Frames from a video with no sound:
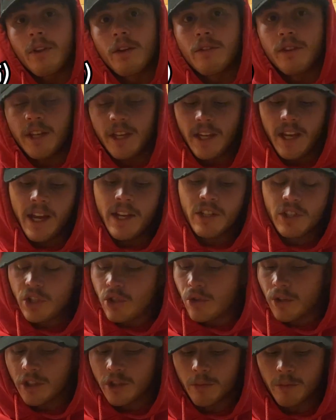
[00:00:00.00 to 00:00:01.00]
the energy
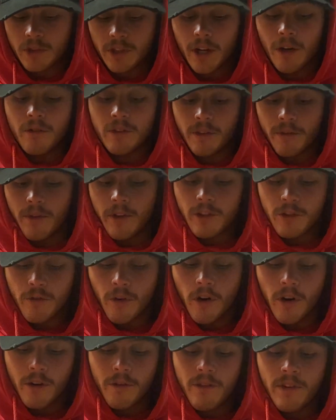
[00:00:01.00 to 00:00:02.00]
drinks themselves. If there's
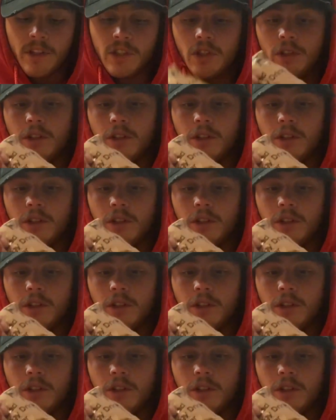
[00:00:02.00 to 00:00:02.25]
5, there's